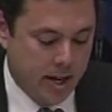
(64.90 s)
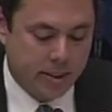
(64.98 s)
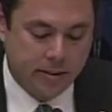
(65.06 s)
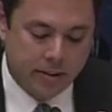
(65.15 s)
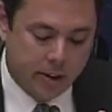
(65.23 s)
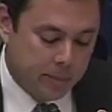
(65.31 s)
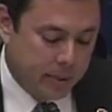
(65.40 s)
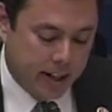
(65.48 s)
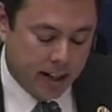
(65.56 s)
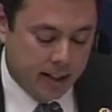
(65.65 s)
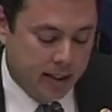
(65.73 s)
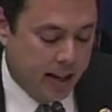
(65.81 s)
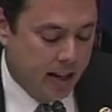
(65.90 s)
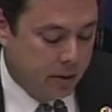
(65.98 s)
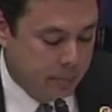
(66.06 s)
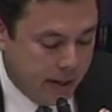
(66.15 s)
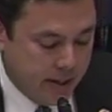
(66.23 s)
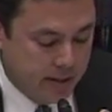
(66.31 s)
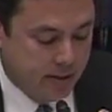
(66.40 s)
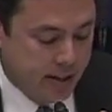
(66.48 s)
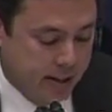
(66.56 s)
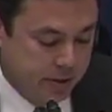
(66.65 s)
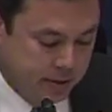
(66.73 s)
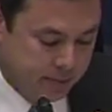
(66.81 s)
at the very beginning of the ARB, it
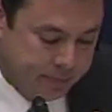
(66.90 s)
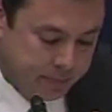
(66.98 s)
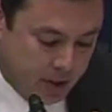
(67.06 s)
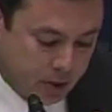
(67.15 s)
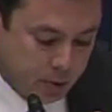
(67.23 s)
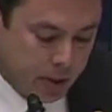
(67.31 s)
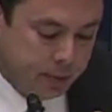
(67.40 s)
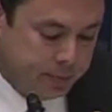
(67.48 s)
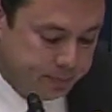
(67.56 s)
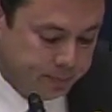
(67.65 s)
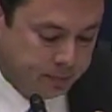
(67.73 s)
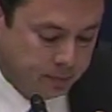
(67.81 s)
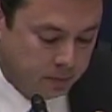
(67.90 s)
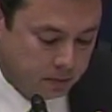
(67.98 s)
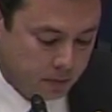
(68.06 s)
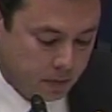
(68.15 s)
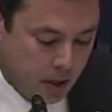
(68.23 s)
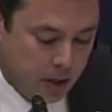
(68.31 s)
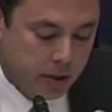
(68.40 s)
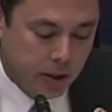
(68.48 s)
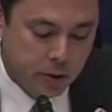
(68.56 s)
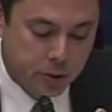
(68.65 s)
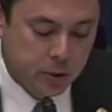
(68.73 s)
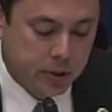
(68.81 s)
says, quote,
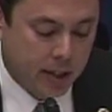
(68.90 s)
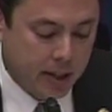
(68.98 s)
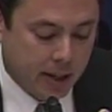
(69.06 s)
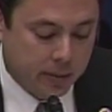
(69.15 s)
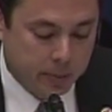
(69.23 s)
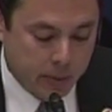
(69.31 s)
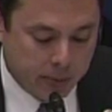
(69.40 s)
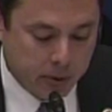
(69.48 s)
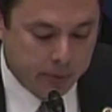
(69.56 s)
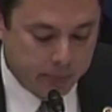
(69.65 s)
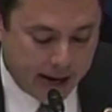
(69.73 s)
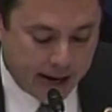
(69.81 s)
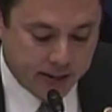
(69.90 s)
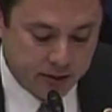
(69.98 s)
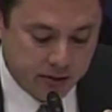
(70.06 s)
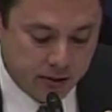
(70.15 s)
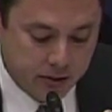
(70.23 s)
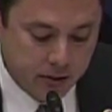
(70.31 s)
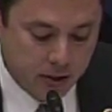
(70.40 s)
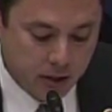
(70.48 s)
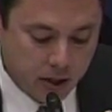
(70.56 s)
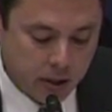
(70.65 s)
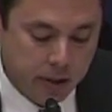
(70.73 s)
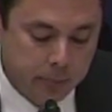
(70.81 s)
those who cannot remember the past
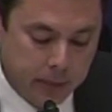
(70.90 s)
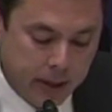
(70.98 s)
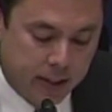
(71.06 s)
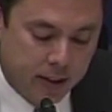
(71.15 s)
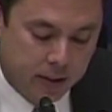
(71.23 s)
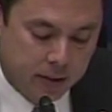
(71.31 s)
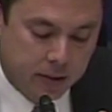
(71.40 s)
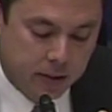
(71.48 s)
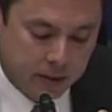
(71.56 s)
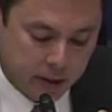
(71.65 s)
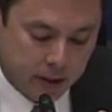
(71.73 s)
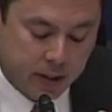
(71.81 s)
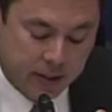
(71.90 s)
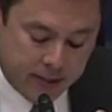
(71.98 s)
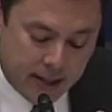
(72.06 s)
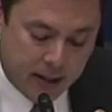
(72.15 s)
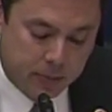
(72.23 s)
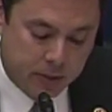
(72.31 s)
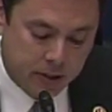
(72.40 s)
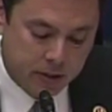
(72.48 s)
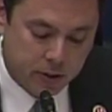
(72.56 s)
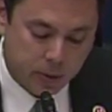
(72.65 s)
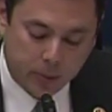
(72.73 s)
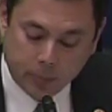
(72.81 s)
are commended are condemned
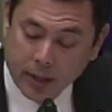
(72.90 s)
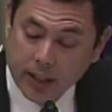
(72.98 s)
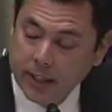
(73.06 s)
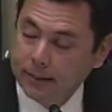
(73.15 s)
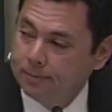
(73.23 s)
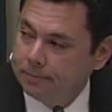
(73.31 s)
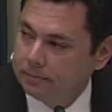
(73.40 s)
to repeat it.